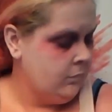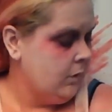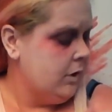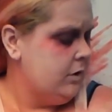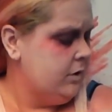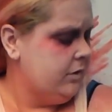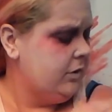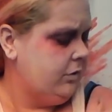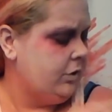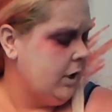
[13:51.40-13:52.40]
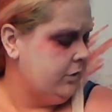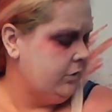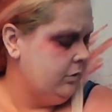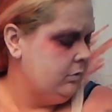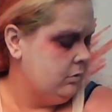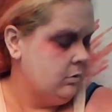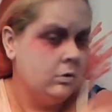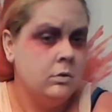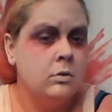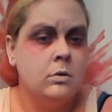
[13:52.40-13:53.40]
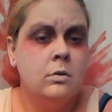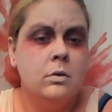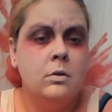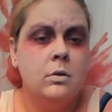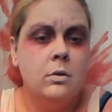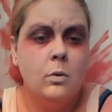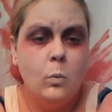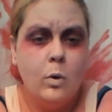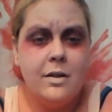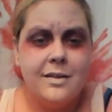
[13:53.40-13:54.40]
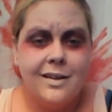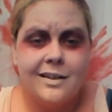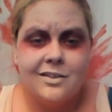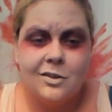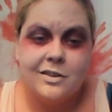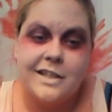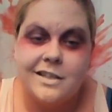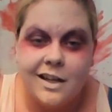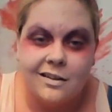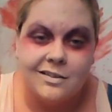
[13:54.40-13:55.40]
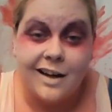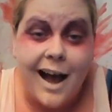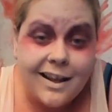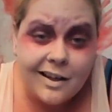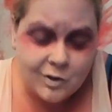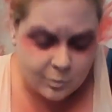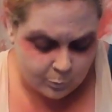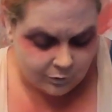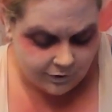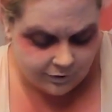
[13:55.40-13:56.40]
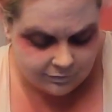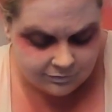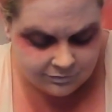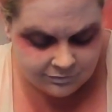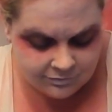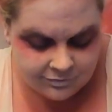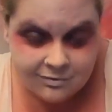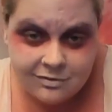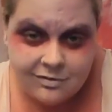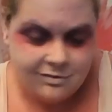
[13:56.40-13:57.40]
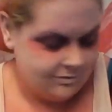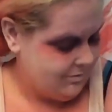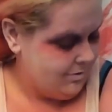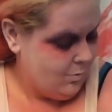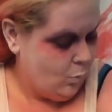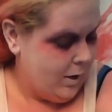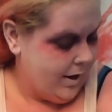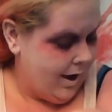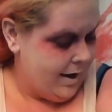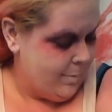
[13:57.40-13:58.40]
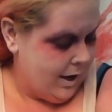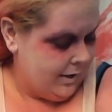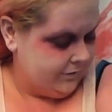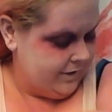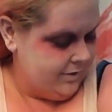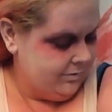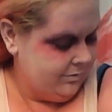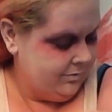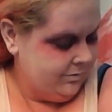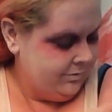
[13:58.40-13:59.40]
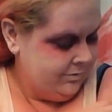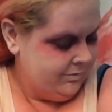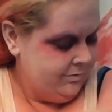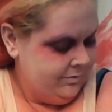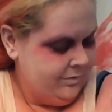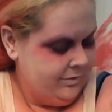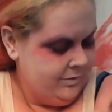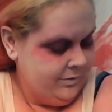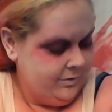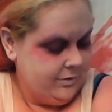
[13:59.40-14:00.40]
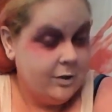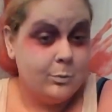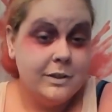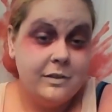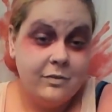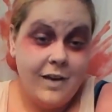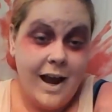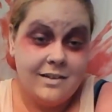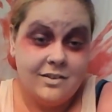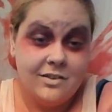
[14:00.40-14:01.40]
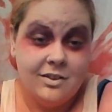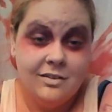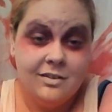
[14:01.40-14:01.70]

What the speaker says: And this is just one of the nice little details that I like to put in when I'm Oxy. They're really fast.